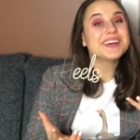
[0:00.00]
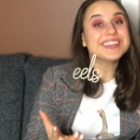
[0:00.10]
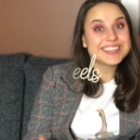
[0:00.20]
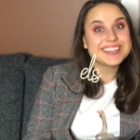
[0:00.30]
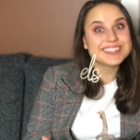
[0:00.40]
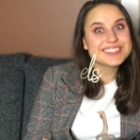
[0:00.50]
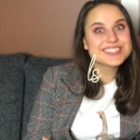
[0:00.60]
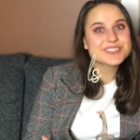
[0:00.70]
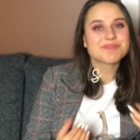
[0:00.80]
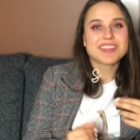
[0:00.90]

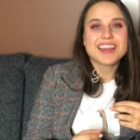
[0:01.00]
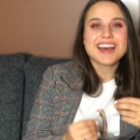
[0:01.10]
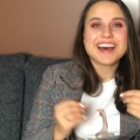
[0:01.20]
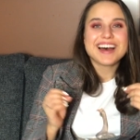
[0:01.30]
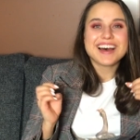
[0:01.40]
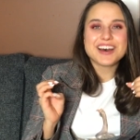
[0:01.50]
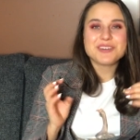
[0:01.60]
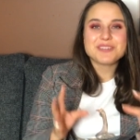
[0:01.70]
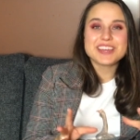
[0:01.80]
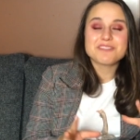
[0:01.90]
Heels.
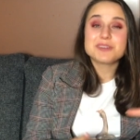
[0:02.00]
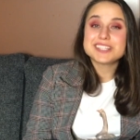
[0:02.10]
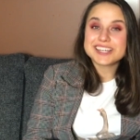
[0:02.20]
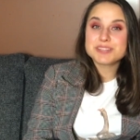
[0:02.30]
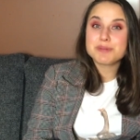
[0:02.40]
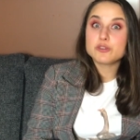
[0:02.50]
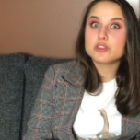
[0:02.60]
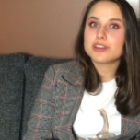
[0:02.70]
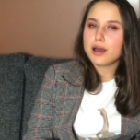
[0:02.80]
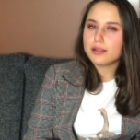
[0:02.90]
Yeah, we talked about
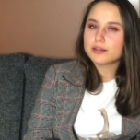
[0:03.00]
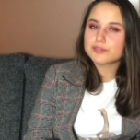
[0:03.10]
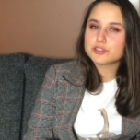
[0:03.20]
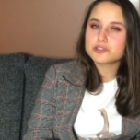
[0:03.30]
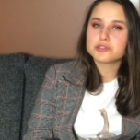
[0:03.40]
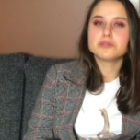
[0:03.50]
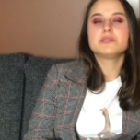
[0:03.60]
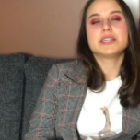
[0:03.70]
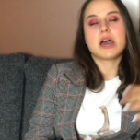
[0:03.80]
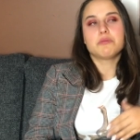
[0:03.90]
the color of the
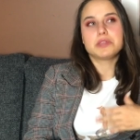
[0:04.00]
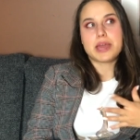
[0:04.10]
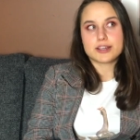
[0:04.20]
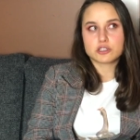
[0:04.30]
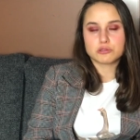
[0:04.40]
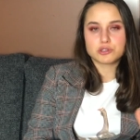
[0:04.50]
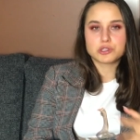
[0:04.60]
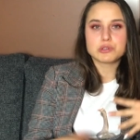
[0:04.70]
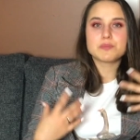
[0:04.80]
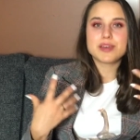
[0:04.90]
shoe, now the actual
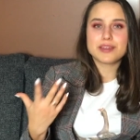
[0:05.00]
shoe.